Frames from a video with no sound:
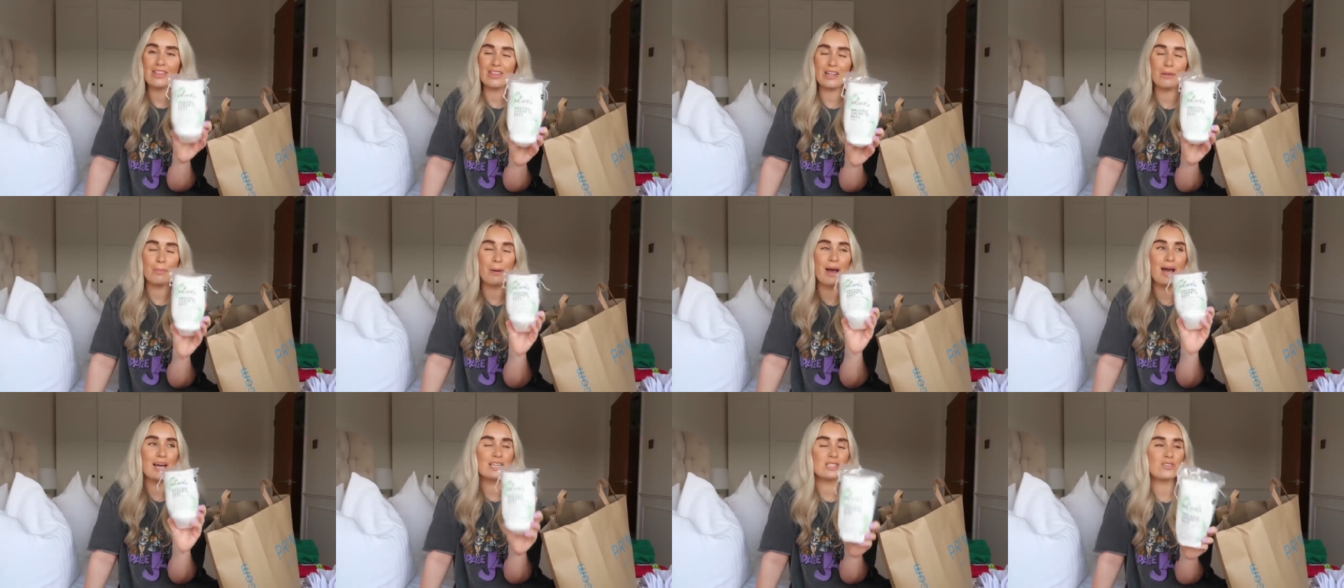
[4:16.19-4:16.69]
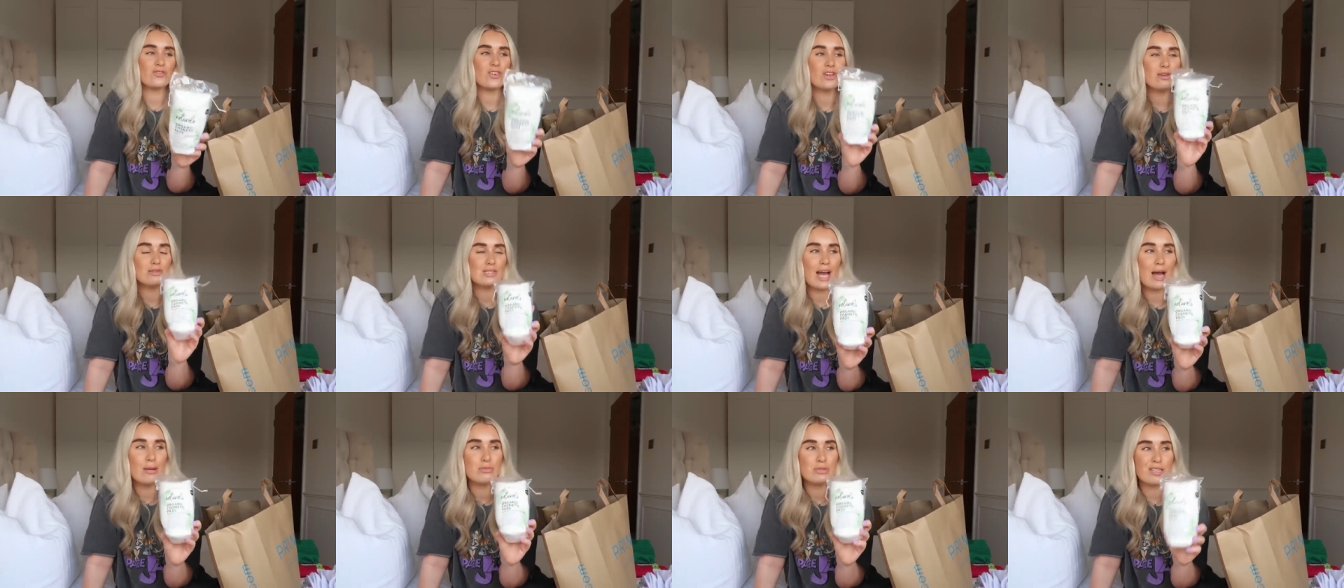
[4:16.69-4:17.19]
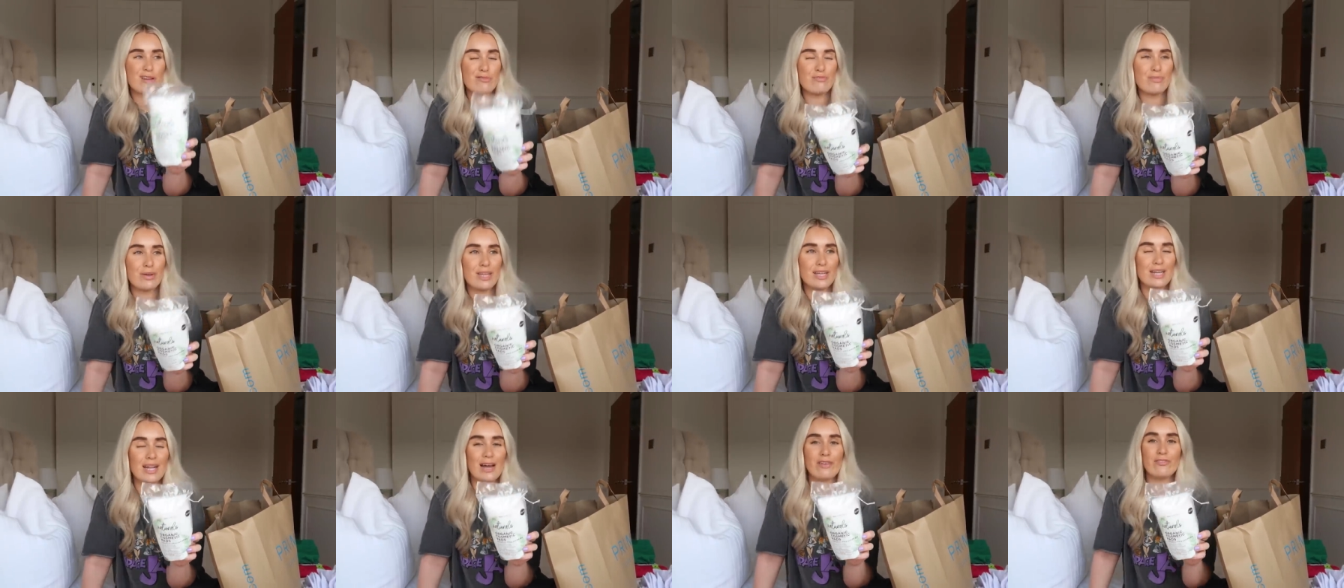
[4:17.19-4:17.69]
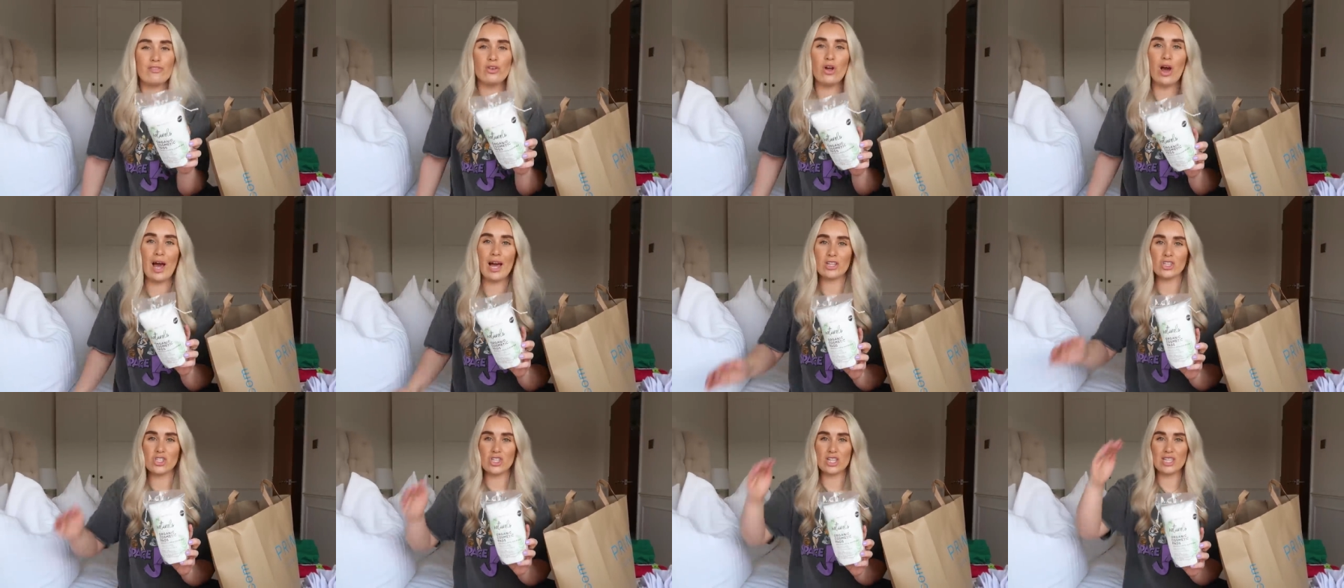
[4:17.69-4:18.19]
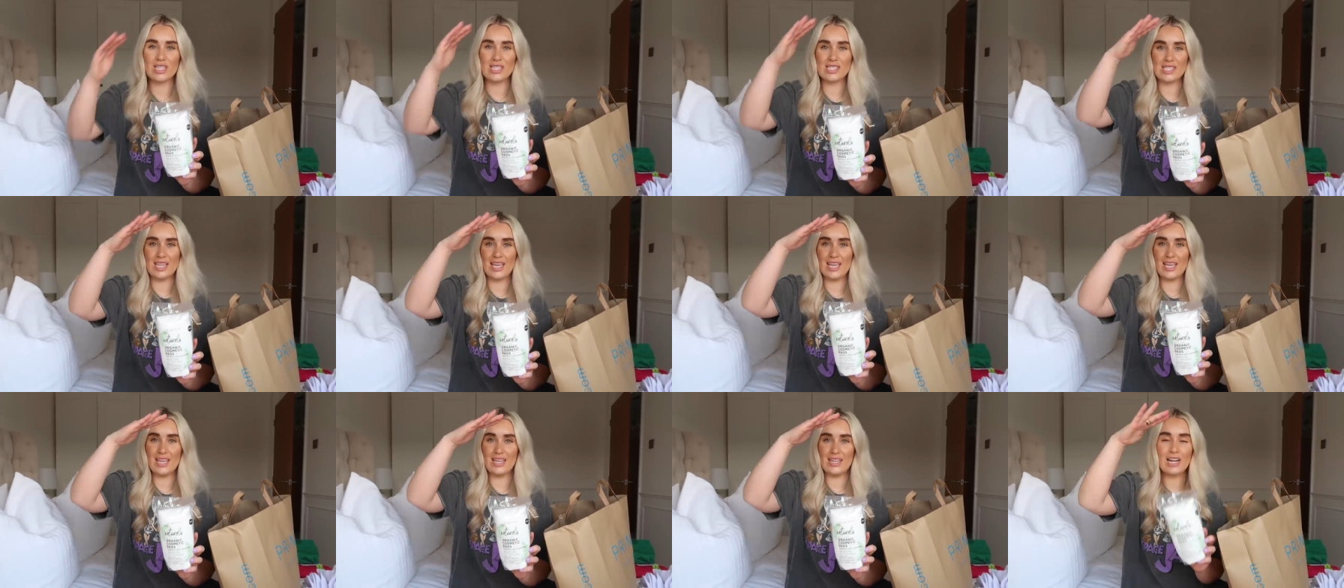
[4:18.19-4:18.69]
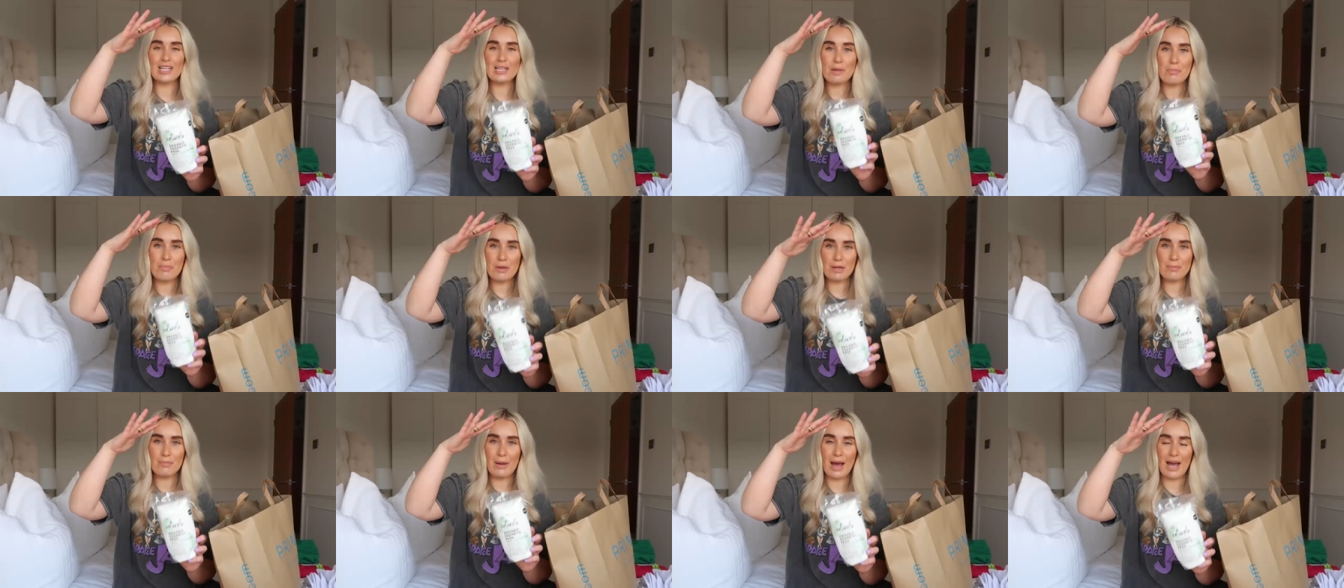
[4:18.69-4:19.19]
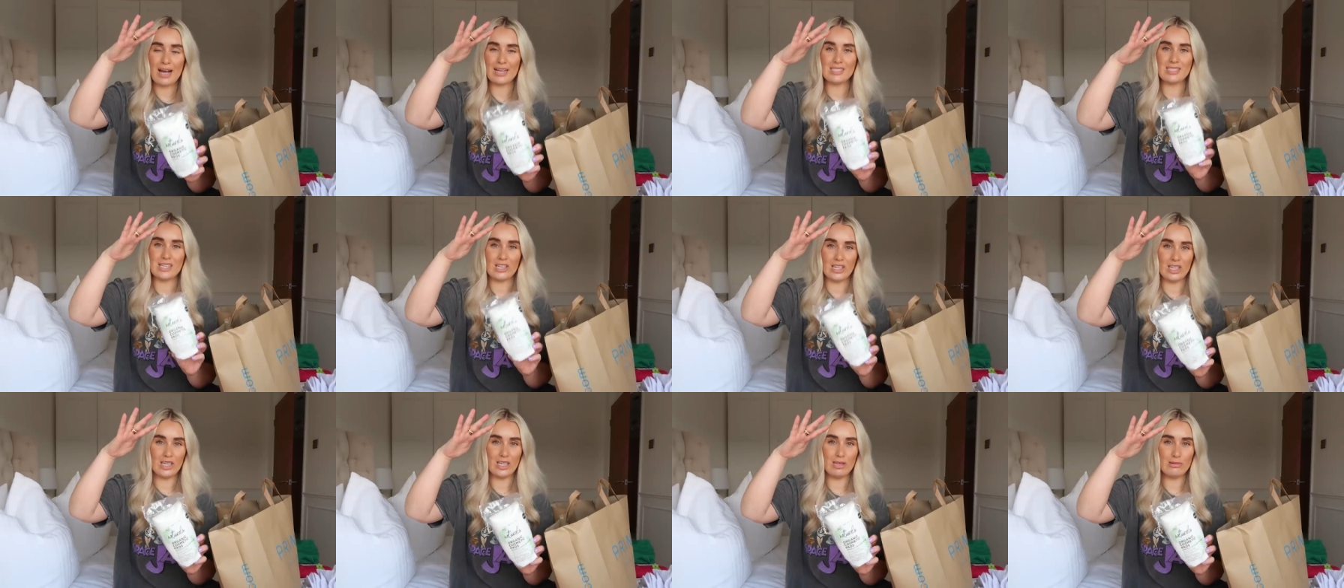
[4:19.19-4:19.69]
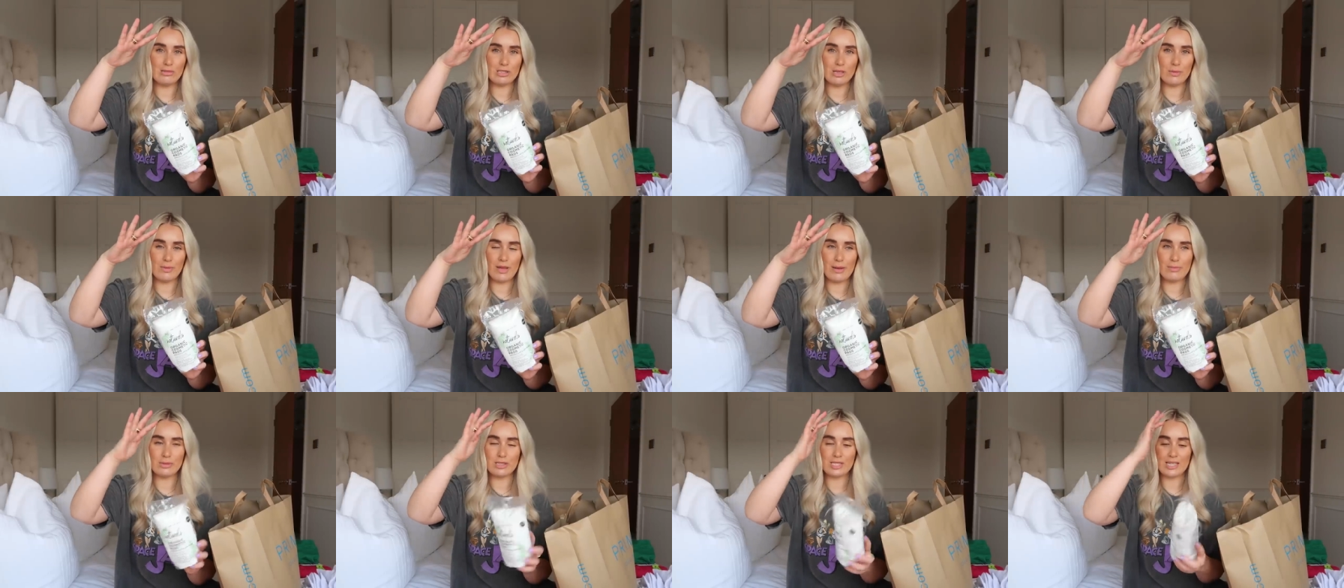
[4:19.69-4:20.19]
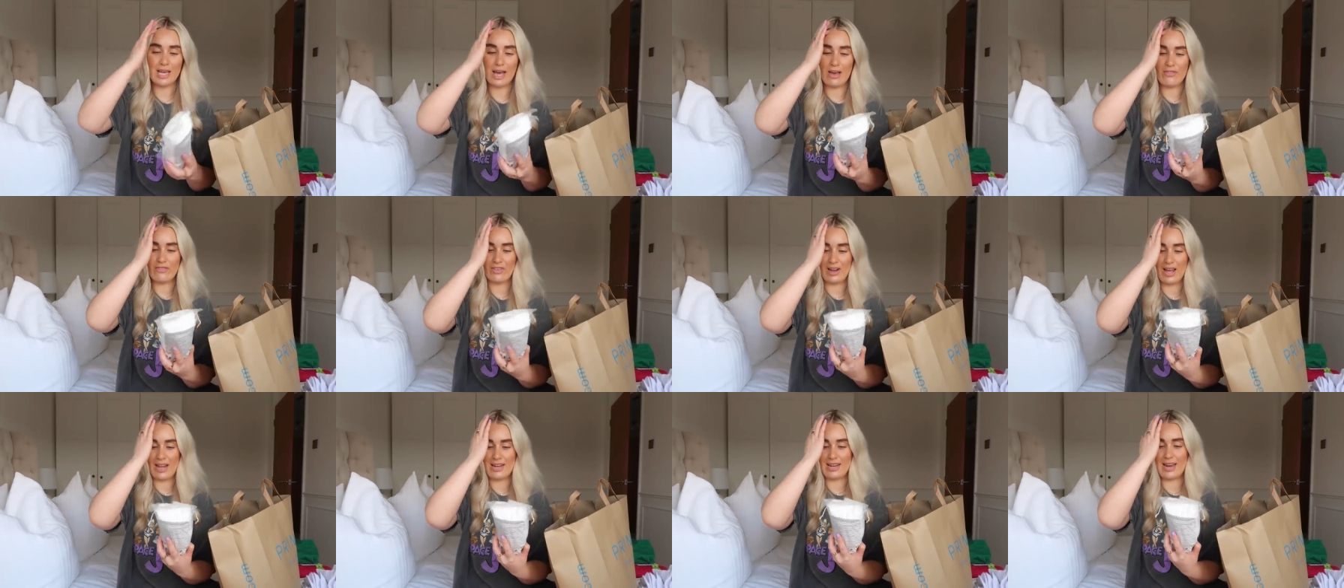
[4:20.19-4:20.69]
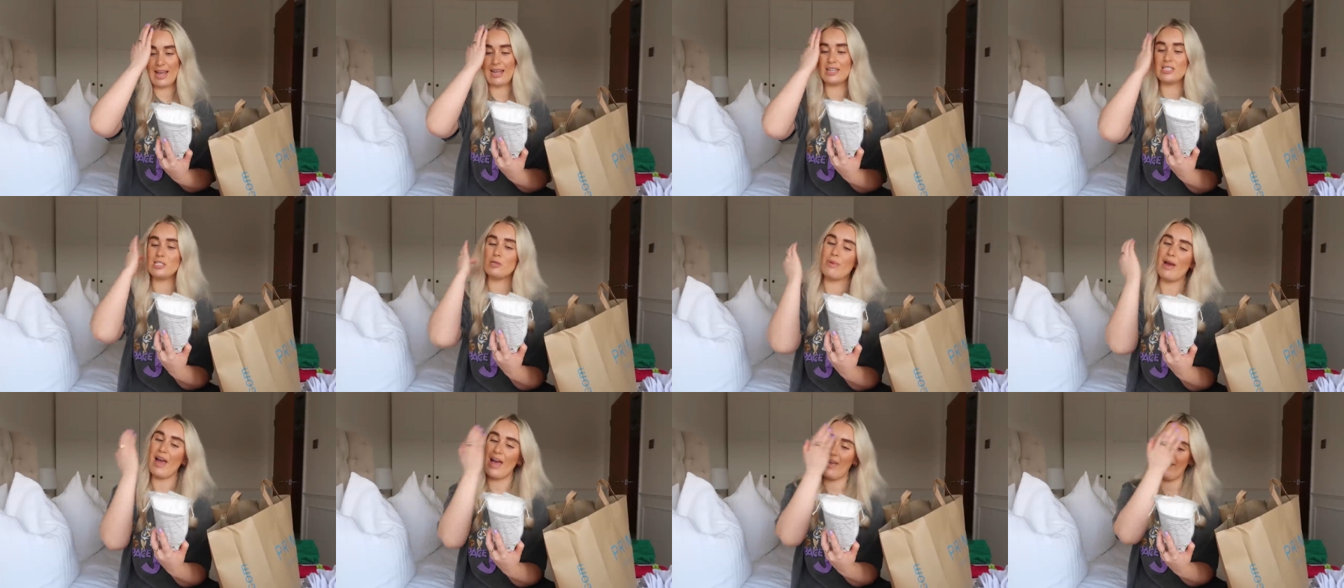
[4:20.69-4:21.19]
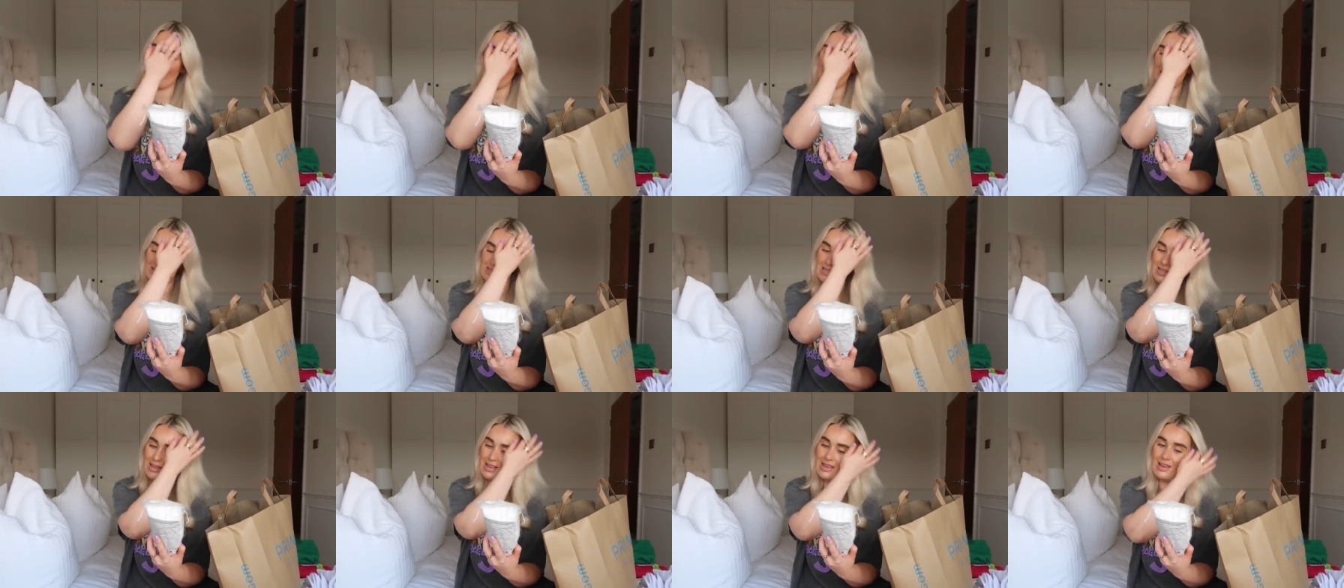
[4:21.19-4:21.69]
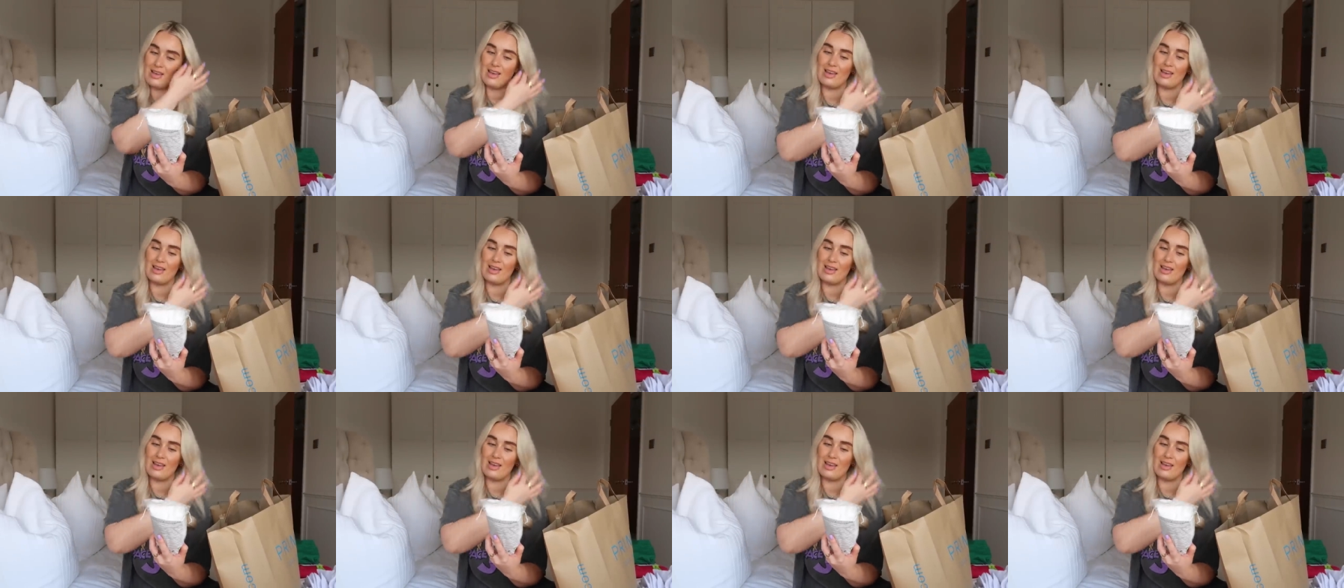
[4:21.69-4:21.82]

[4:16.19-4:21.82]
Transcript: the past few times I've been, I've not actually seen like the big packs that you used to be able to get for like 90 pence.